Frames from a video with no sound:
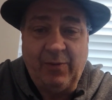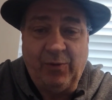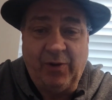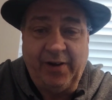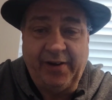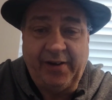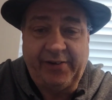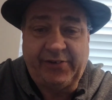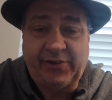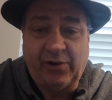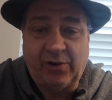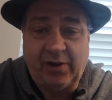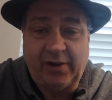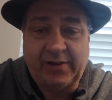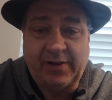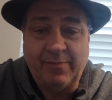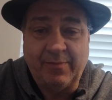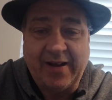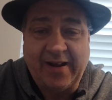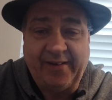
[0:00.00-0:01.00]
want to
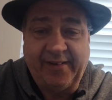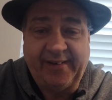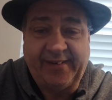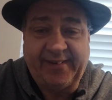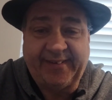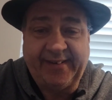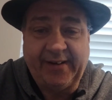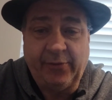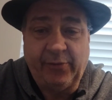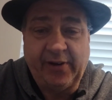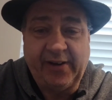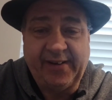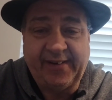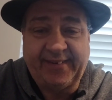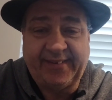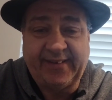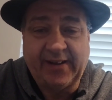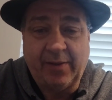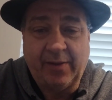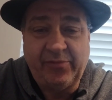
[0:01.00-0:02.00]
talk about a
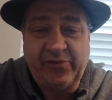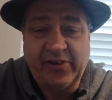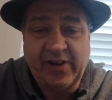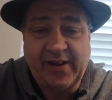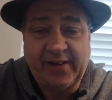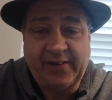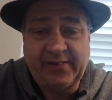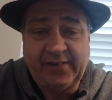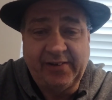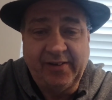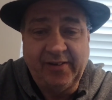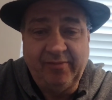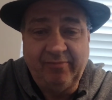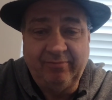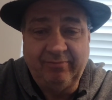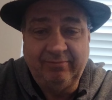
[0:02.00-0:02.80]
serious subject,